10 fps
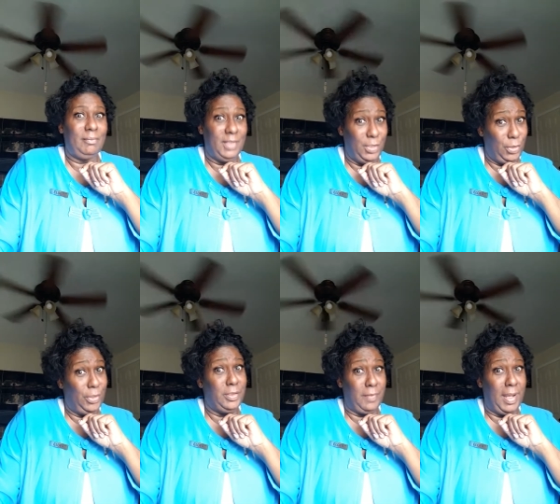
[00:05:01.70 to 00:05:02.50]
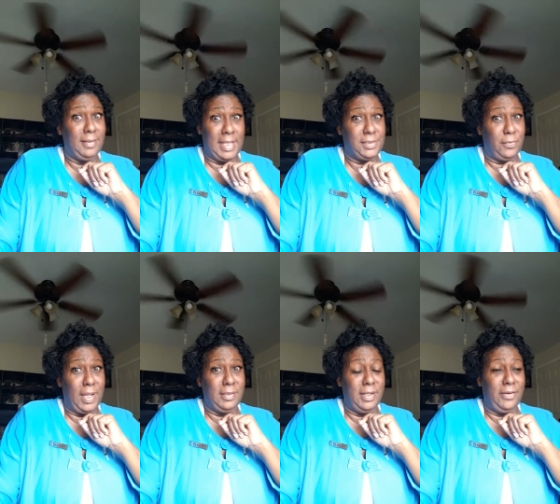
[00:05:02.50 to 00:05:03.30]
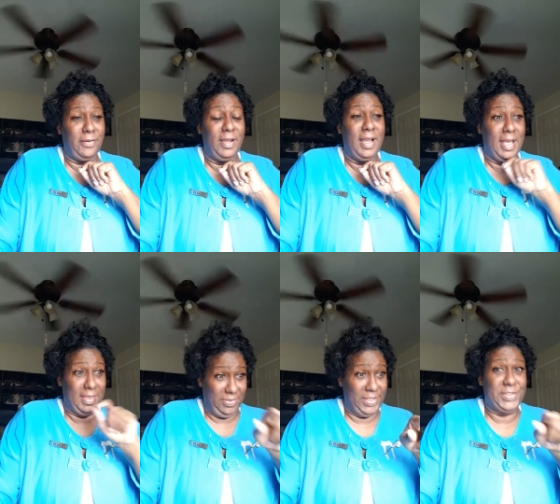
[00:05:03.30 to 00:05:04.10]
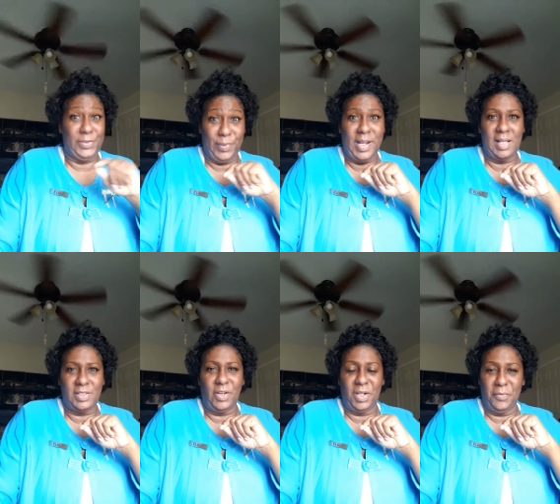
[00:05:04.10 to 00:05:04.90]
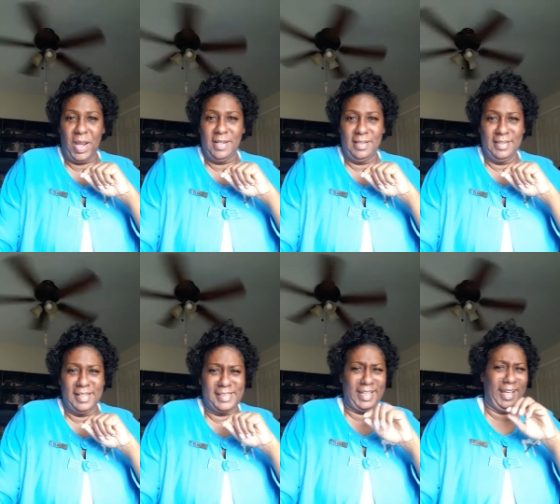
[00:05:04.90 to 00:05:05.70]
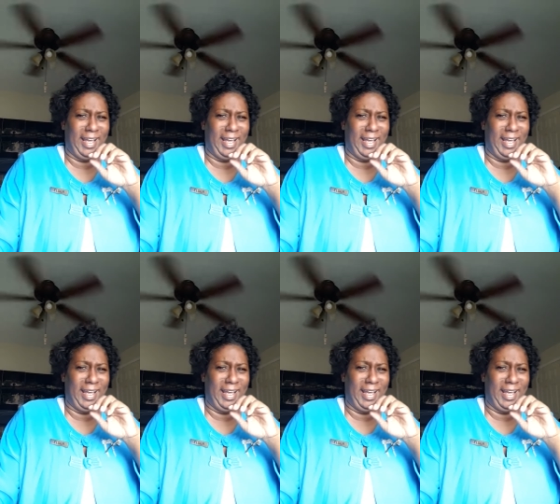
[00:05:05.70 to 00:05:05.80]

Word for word: You heard it right. That's the right year. This is when I started writing this.